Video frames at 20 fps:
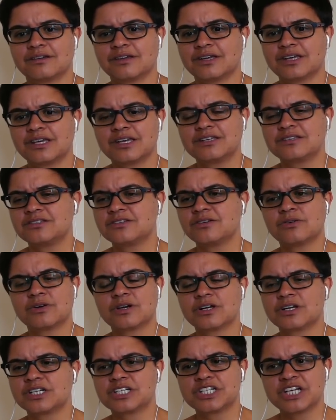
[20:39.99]
he's not
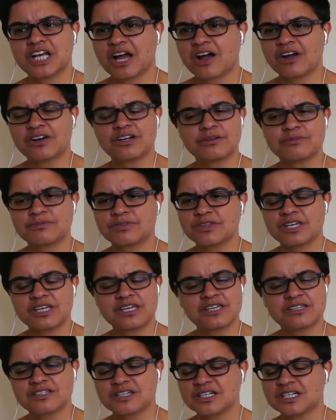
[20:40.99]
going to change. I don't think
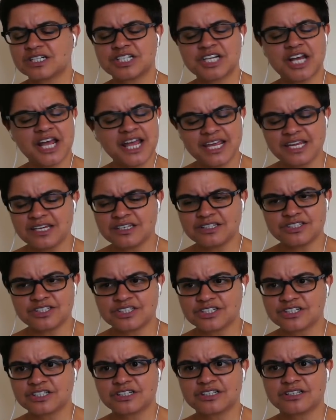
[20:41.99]
he's going to
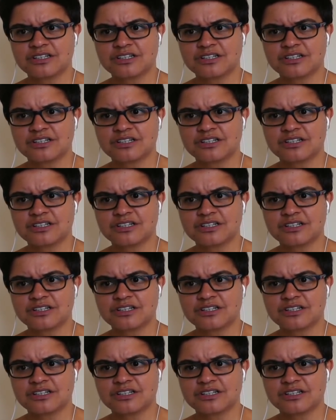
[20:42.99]
change.